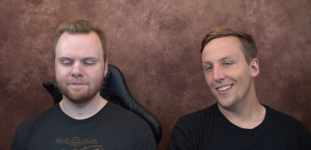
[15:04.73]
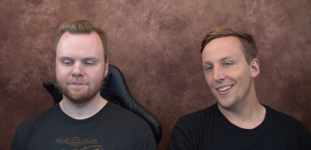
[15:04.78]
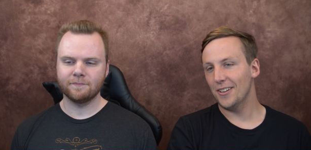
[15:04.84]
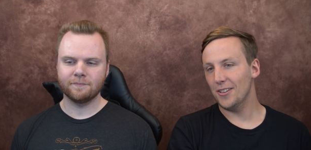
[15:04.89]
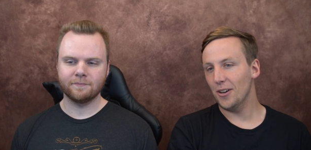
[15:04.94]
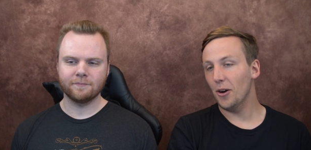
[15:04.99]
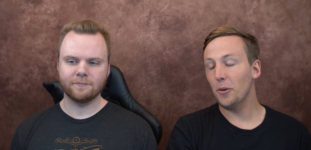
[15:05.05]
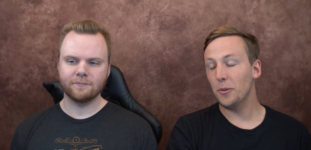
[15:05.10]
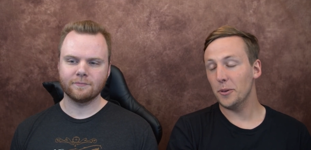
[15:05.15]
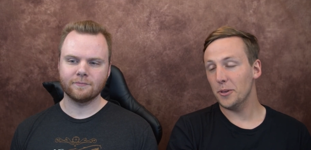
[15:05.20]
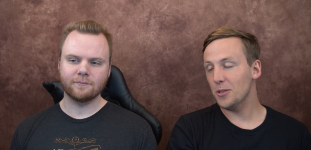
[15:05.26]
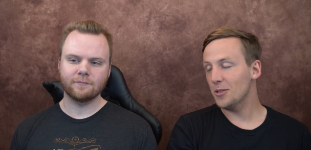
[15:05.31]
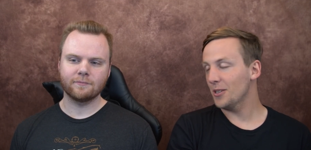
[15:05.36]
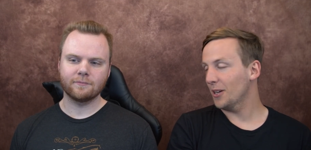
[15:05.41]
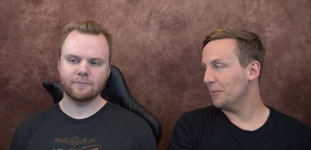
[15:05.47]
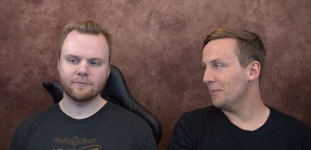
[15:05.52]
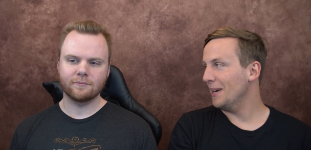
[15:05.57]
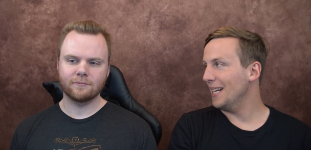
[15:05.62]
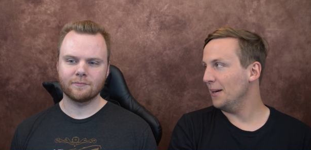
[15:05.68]
Speaker 1: We're
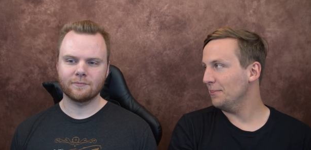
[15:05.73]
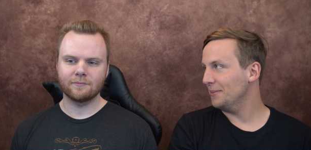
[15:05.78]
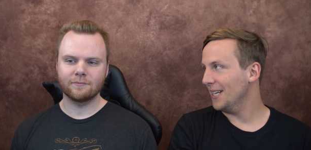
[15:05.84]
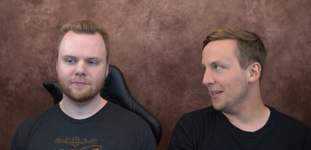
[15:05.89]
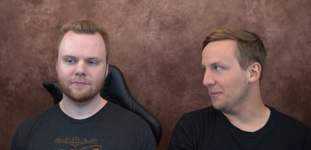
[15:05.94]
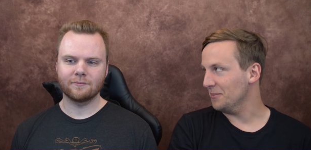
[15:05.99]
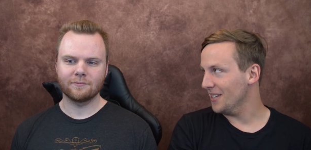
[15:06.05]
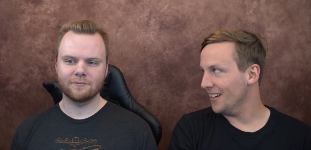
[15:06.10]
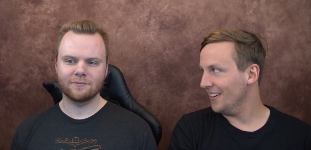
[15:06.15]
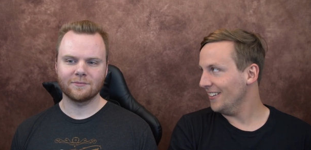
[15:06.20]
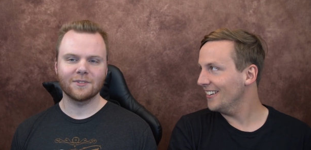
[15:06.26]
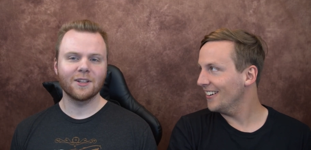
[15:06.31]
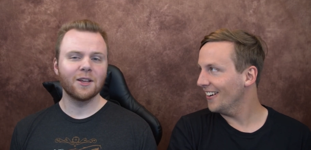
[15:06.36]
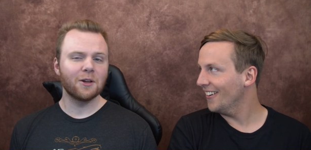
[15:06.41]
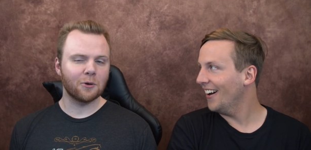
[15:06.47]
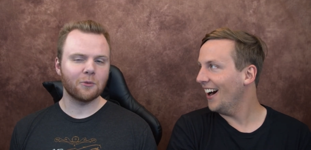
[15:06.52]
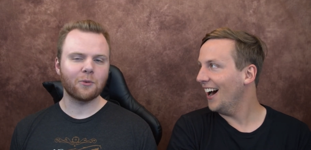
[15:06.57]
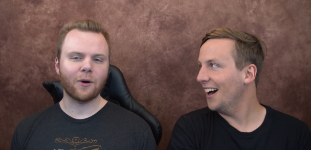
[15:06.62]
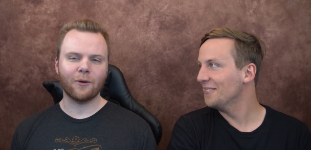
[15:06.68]
using our made-up names now.
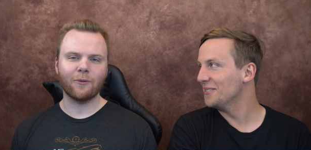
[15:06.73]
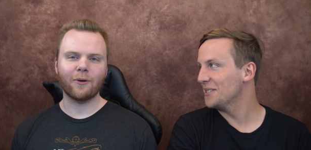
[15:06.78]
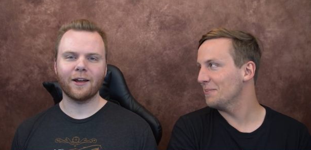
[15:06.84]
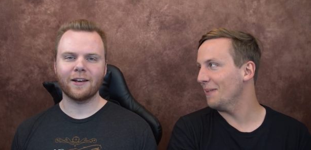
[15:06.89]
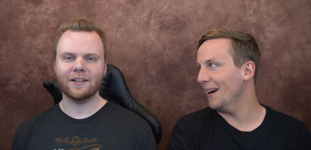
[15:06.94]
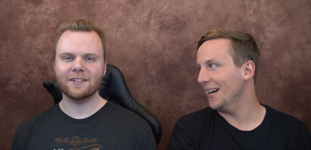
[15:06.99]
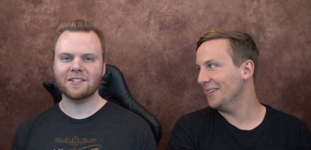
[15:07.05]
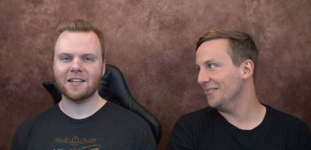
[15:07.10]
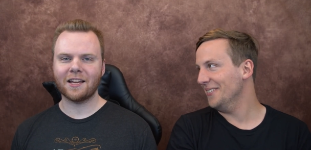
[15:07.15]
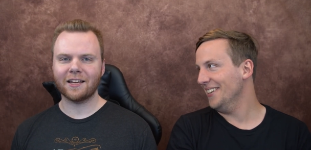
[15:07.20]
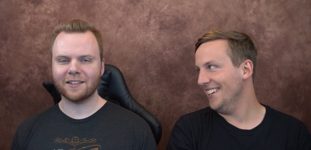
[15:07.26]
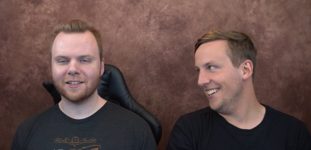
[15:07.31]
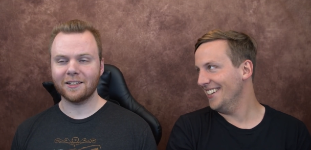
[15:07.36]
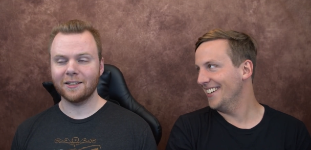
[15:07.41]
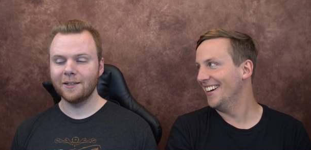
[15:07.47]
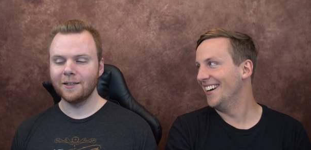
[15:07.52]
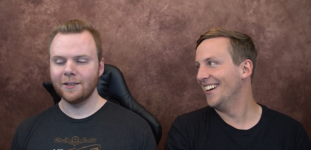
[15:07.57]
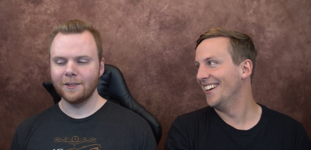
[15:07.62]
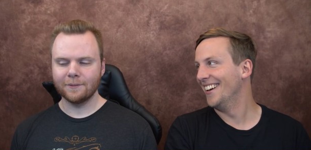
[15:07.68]
Oh, right,
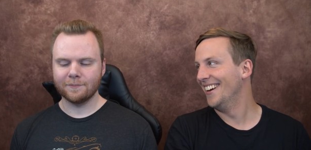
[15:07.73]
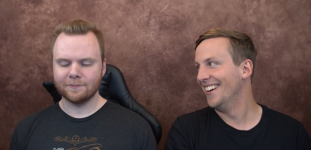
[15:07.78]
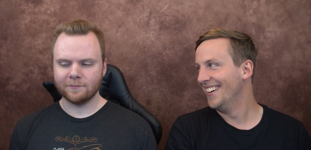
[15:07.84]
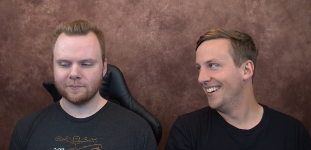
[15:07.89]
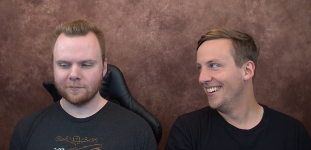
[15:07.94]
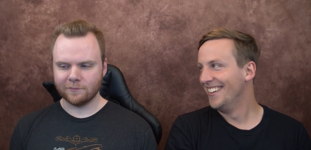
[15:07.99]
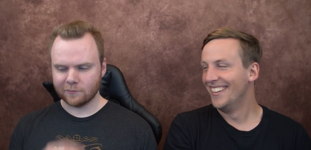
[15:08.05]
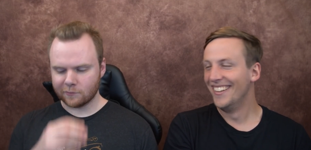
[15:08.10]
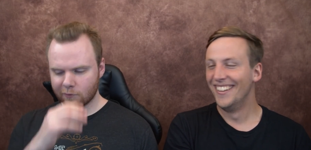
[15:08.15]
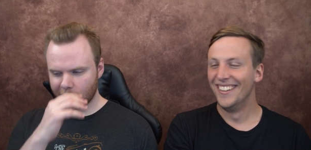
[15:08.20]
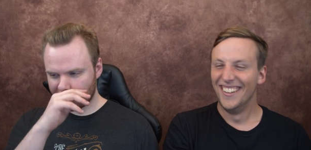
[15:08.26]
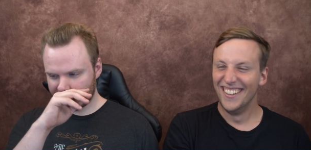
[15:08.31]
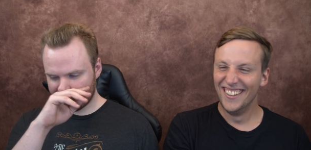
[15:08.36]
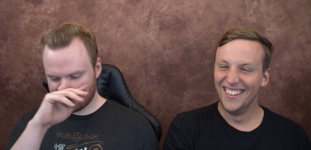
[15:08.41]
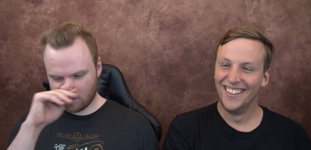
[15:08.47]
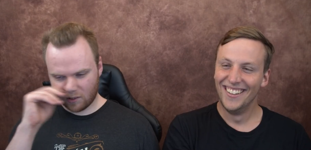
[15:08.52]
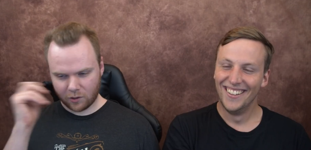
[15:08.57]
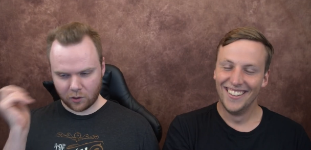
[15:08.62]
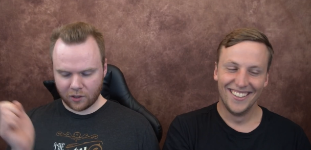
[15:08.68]
exactly. Yeah, yeah.
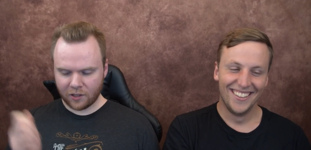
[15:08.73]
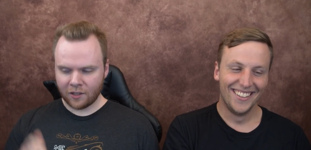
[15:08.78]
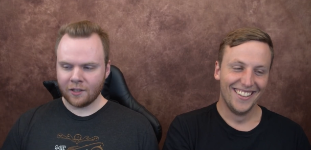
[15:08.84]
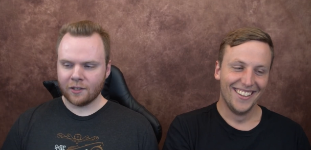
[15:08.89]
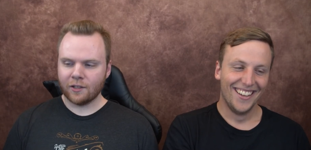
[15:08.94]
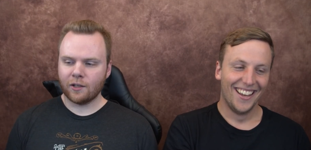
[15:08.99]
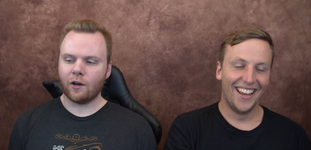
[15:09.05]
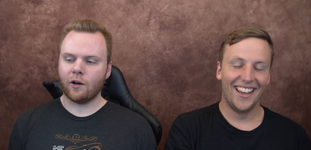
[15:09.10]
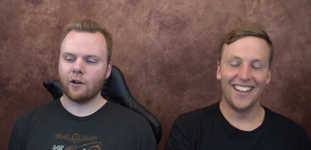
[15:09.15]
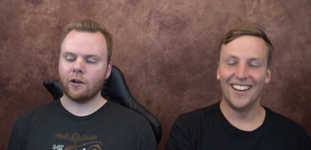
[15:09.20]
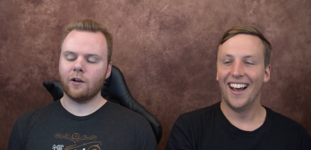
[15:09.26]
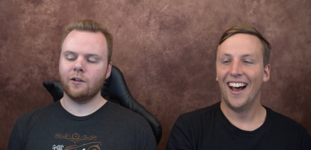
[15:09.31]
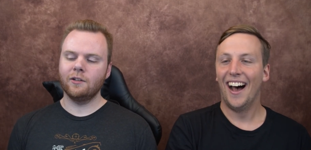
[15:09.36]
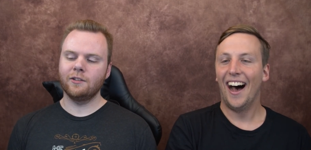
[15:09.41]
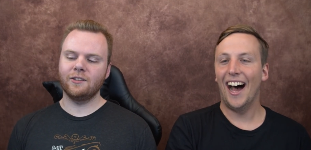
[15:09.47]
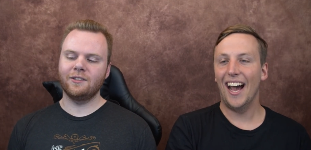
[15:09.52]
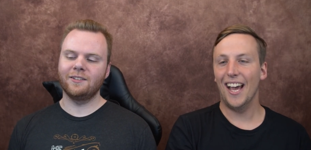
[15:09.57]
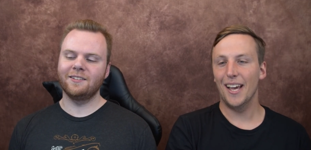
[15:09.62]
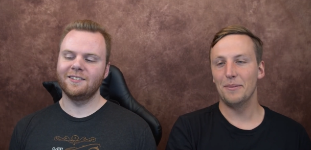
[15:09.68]
Mm-hmm. No.
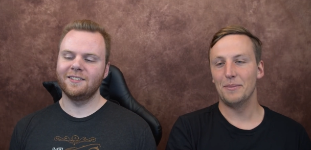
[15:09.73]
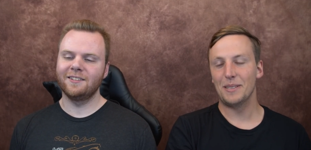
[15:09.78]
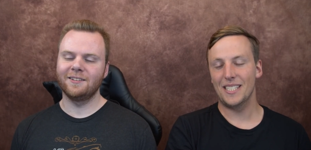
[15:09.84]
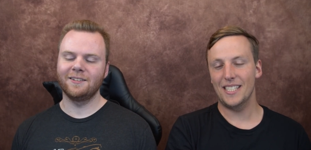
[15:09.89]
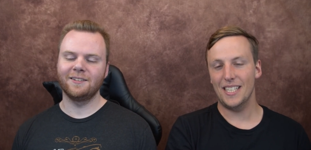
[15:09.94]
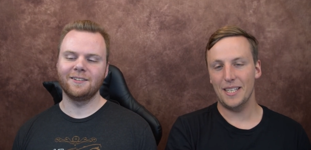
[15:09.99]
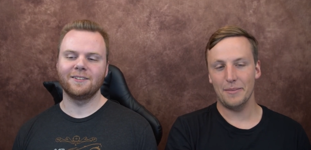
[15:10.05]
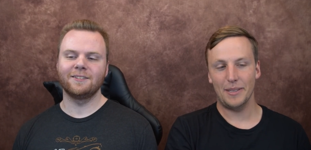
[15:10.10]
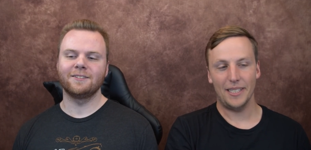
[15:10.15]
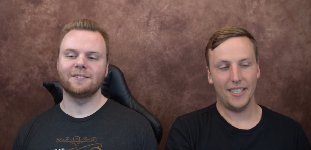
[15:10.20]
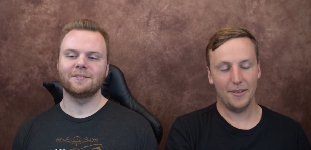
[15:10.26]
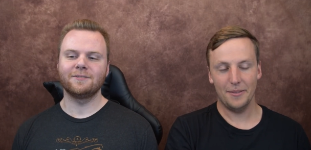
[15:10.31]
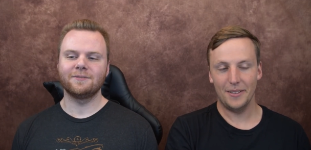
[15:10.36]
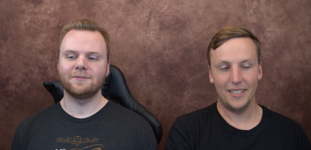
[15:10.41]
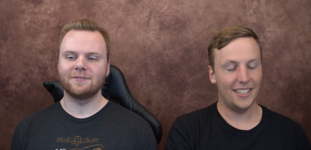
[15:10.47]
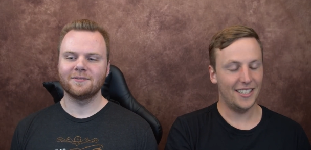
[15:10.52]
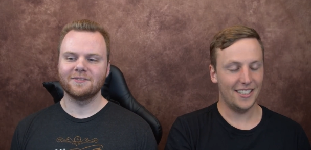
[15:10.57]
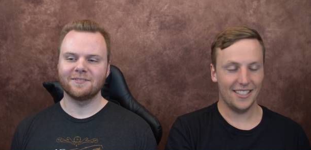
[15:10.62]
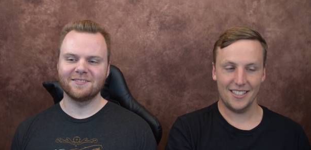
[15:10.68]
I am a seaman. I
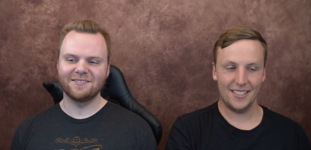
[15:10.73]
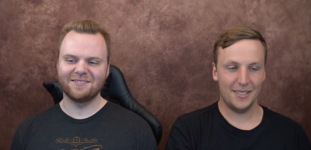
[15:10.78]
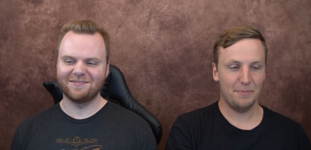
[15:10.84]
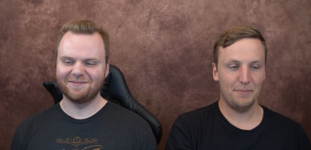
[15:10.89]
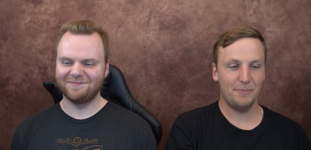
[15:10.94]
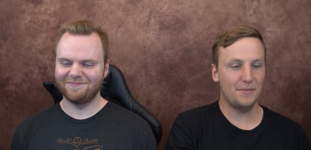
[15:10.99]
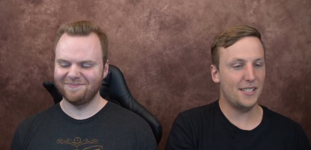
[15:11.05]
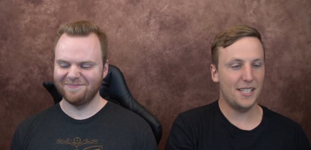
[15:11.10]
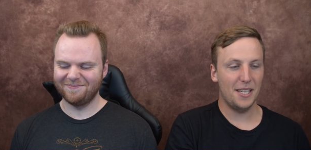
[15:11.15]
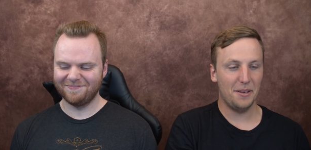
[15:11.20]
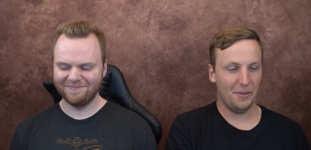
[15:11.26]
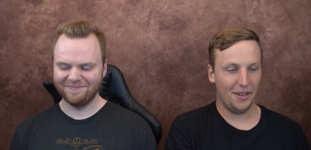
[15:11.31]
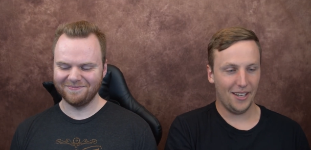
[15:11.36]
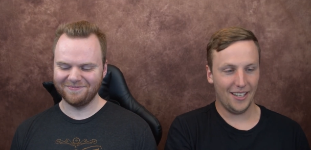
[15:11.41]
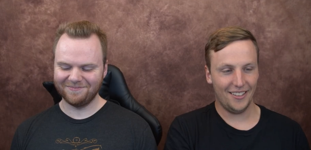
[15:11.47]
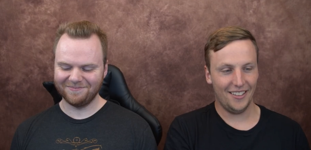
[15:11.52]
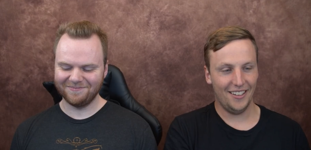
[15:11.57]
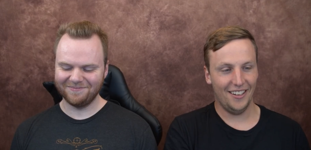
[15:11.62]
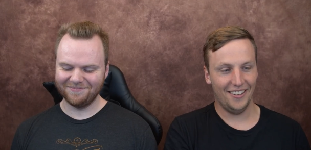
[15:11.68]
mean, a
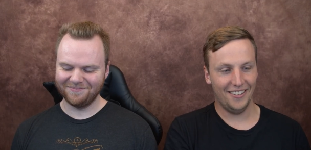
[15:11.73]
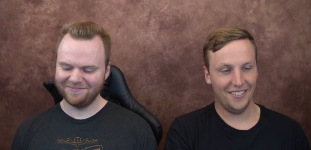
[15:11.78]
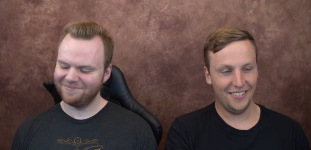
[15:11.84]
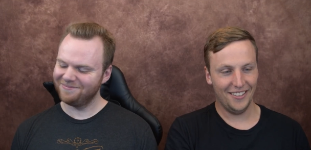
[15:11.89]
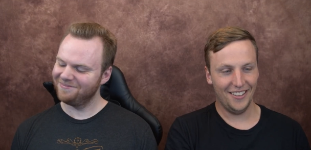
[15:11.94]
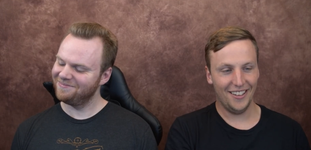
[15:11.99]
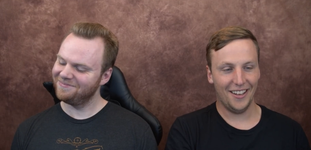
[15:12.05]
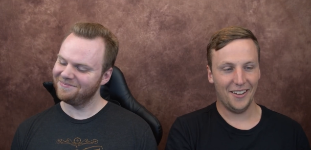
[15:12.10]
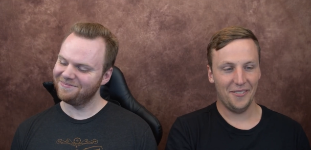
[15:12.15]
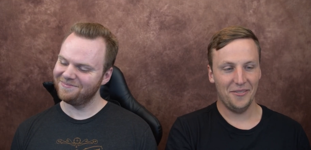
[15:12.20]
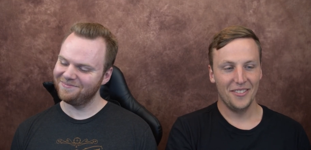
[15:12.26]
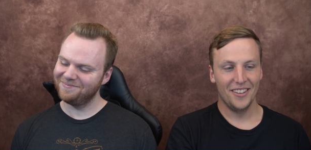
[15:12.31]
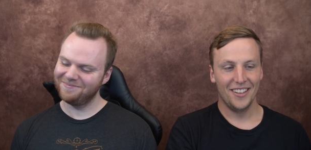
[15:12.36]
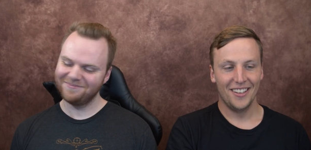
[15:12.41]
seaman. You know, yeah.